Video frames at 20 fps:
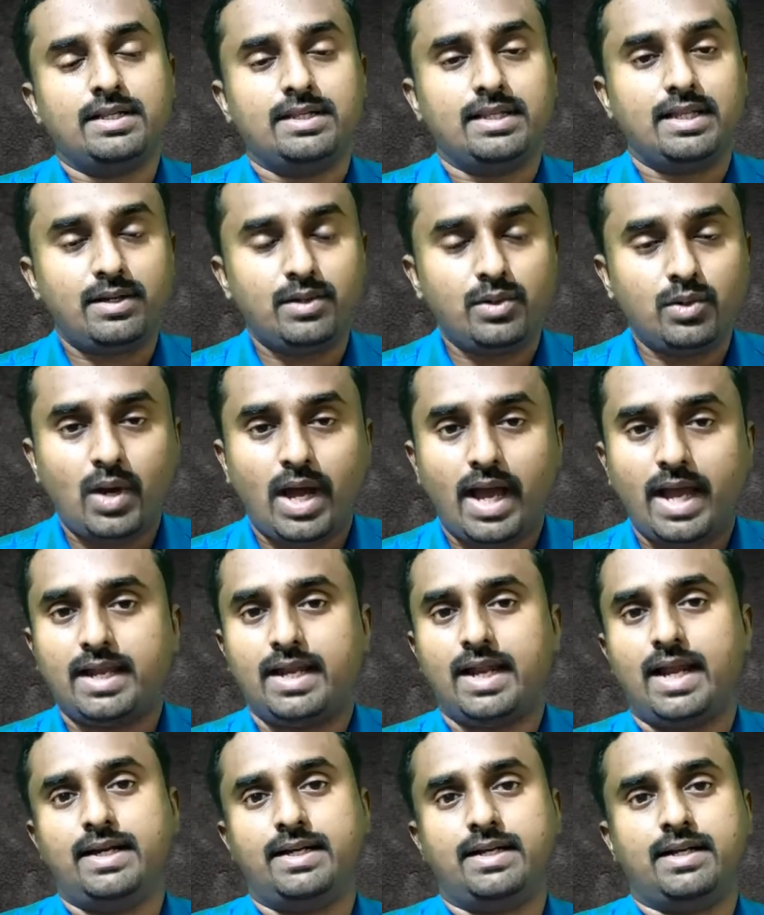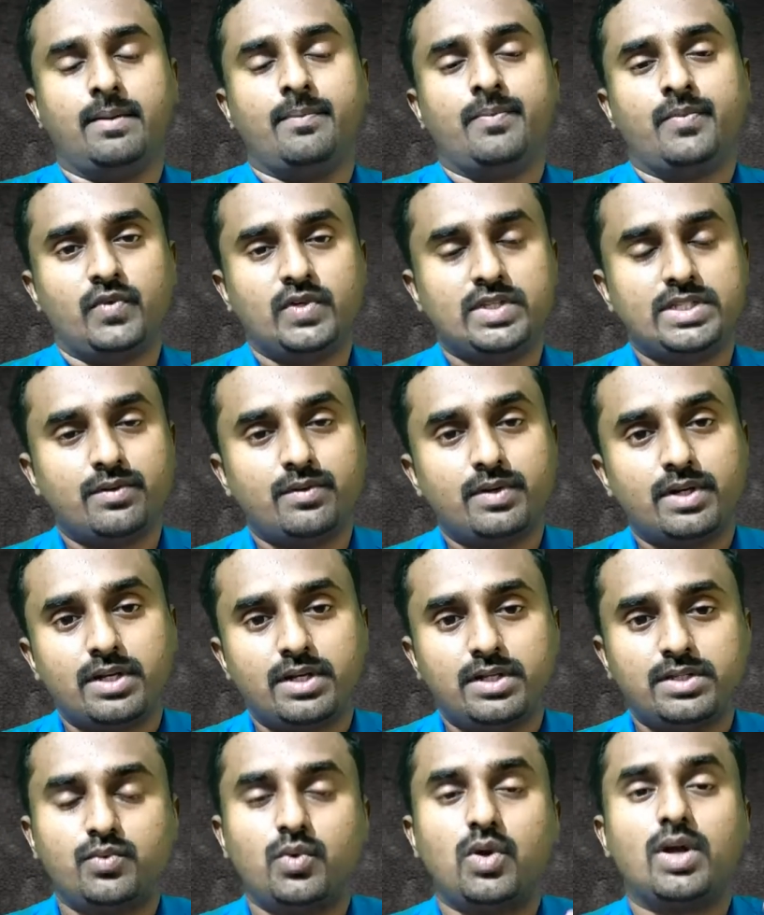Then you highlight whichever
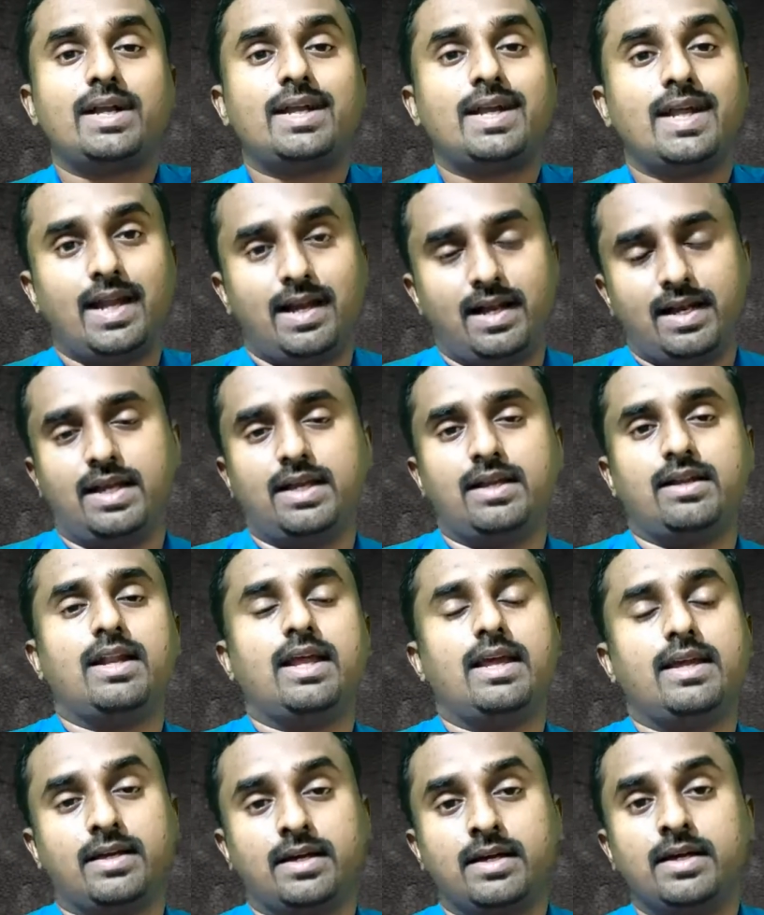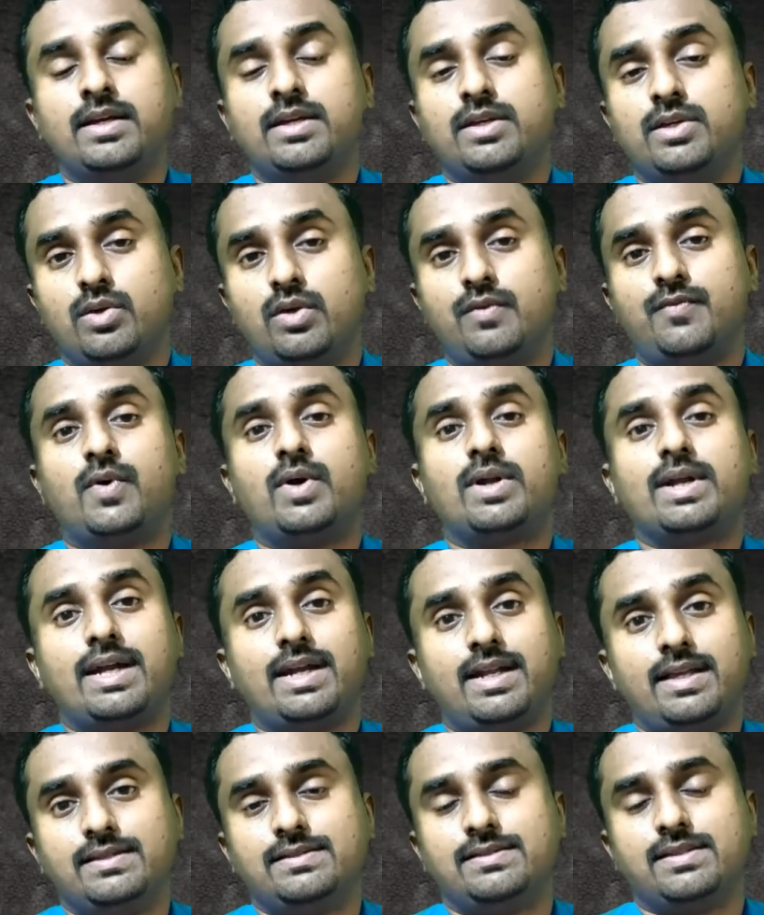is volatile, like you will
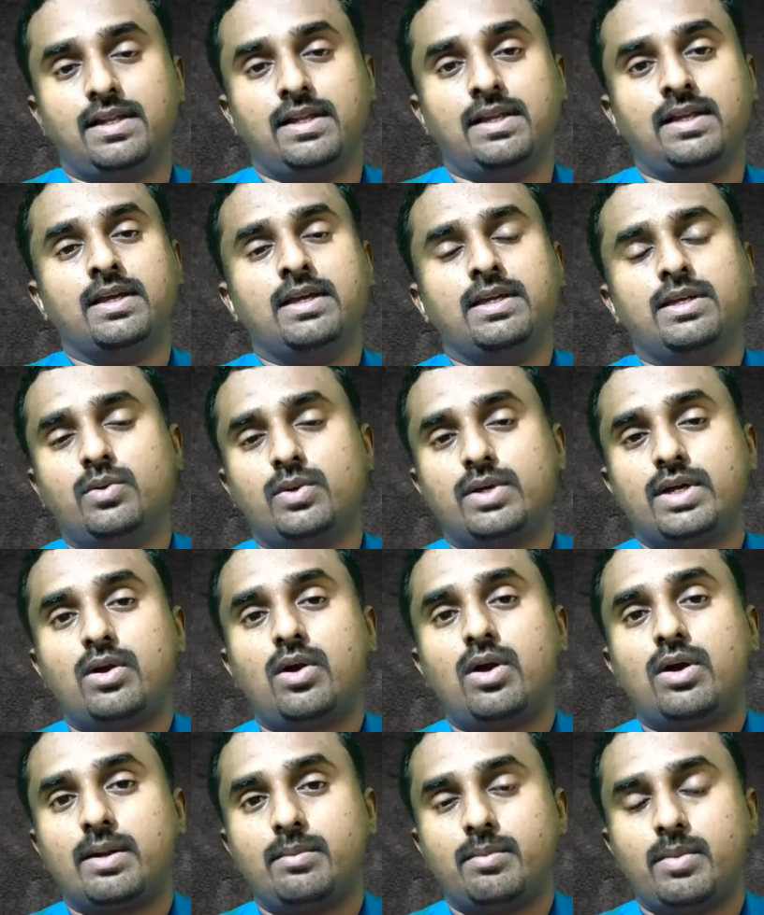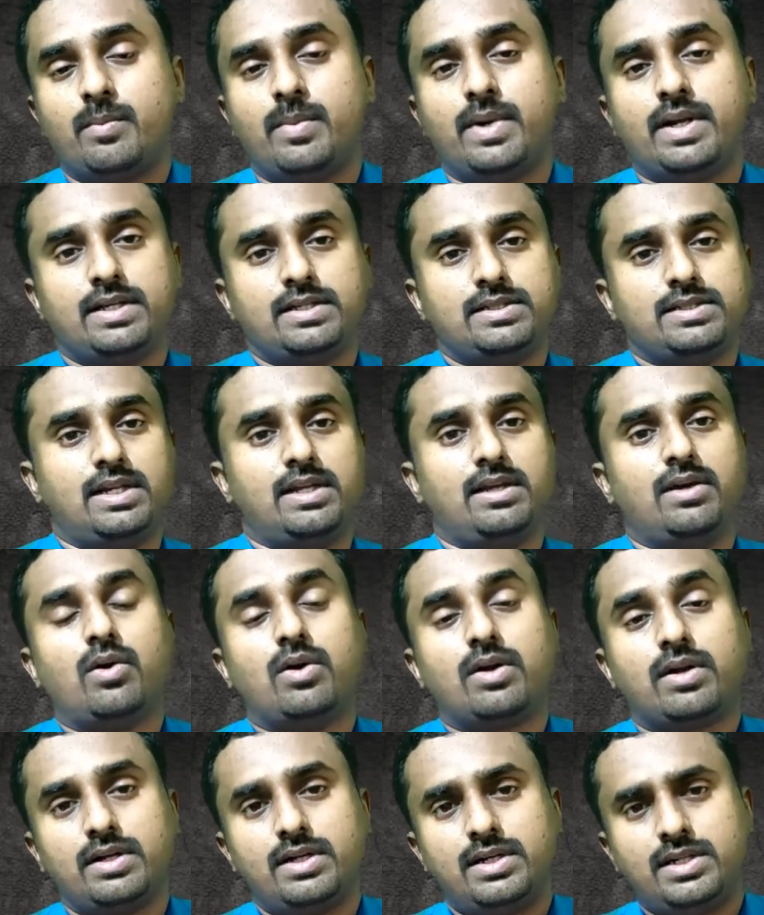forget easily, you cannot remember easily,
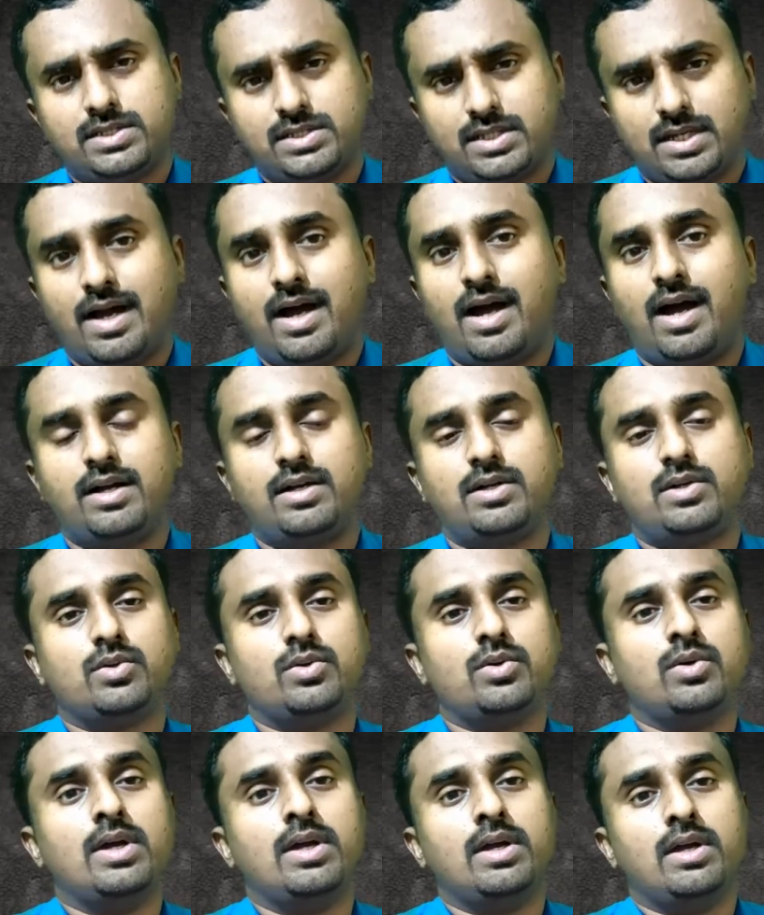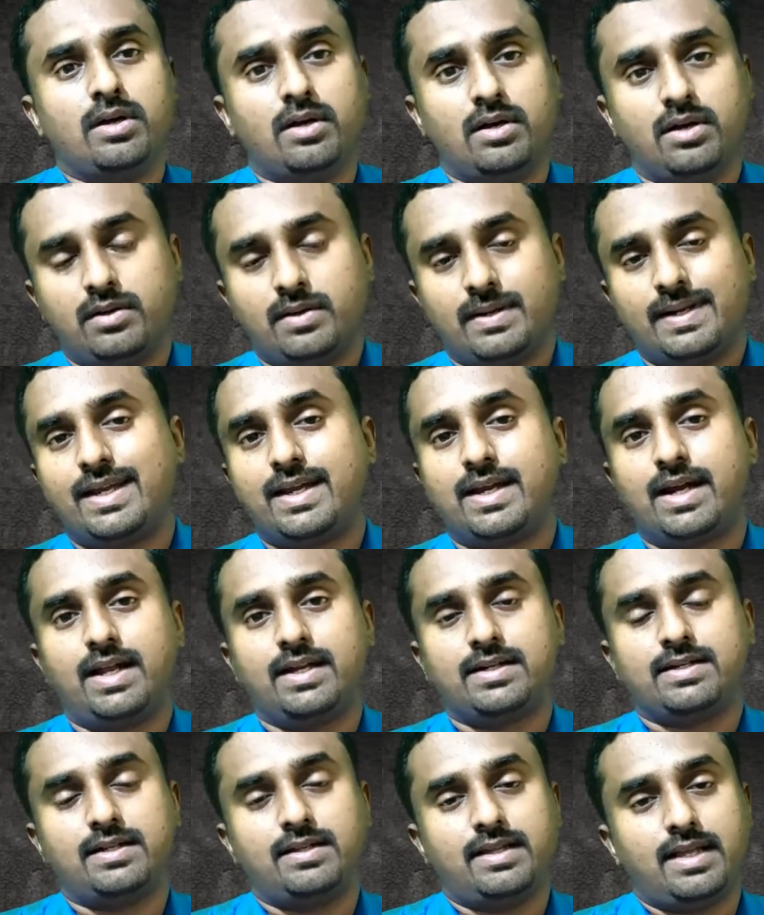or it is hard to
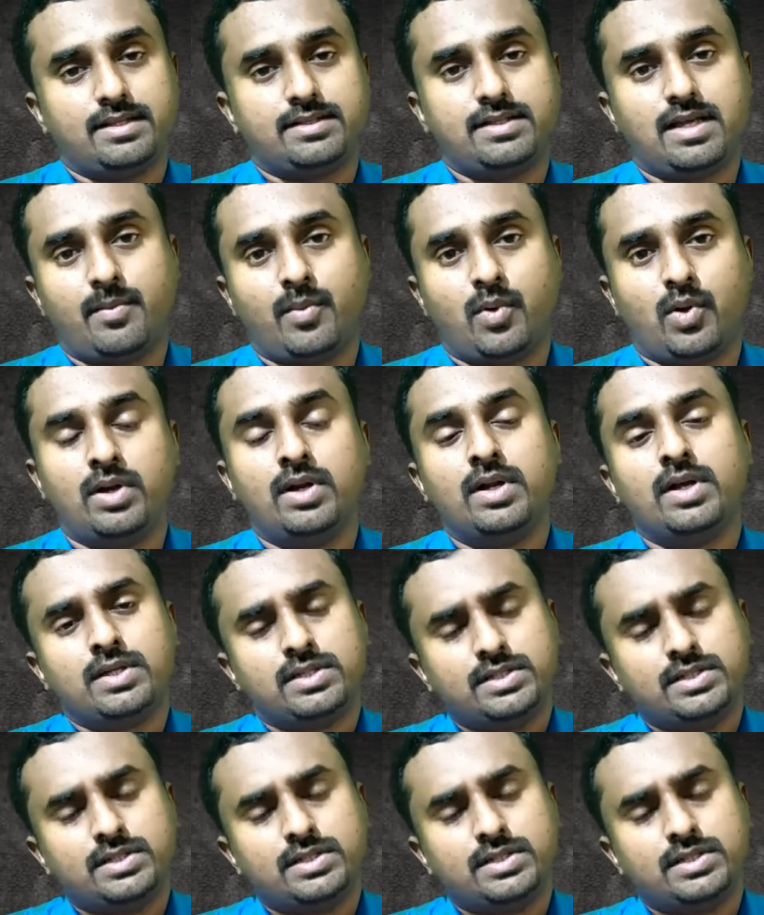recollect in the exam hall.